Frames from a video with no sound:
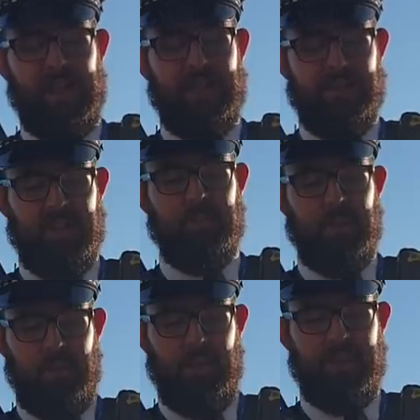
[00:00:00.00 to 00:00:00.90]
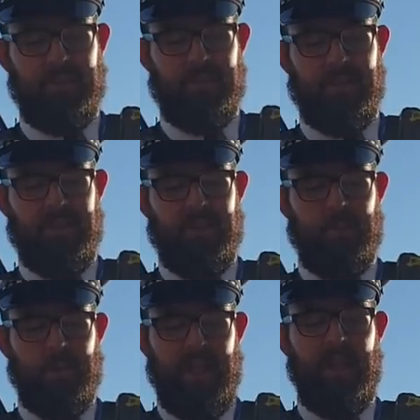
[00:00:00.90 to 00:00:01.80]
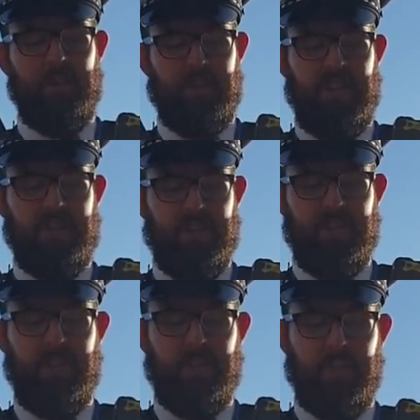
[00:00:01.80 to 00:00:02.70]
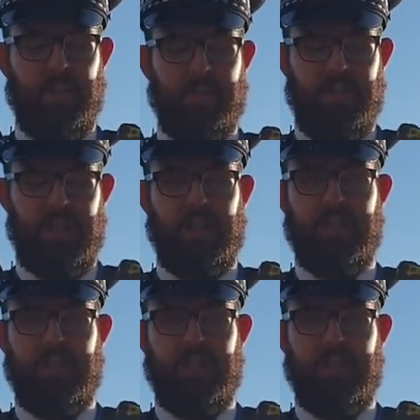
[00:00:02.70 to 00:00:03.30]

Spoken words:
Failing to comply. With the health protection coronavirus.